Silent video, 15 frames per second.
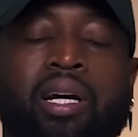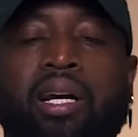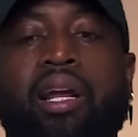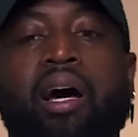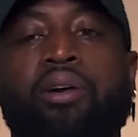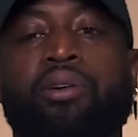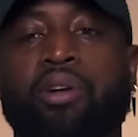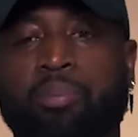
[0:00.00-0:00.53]
And
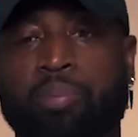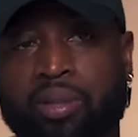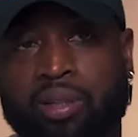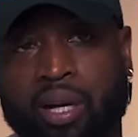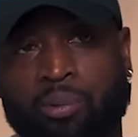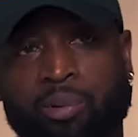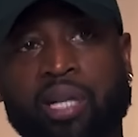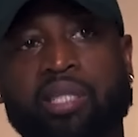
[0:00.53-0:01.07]
now you can
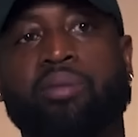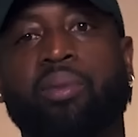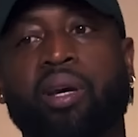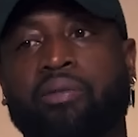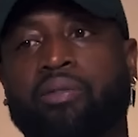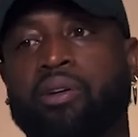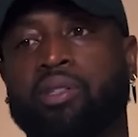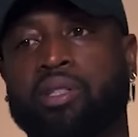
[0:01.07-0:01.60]
put their
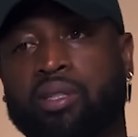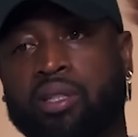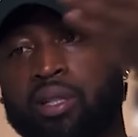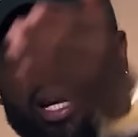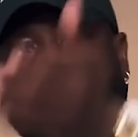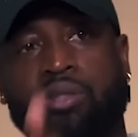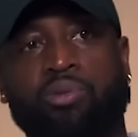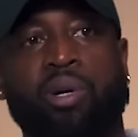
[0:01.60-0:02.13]
resume versus the
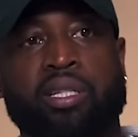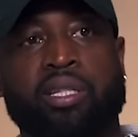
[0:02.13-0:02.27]
next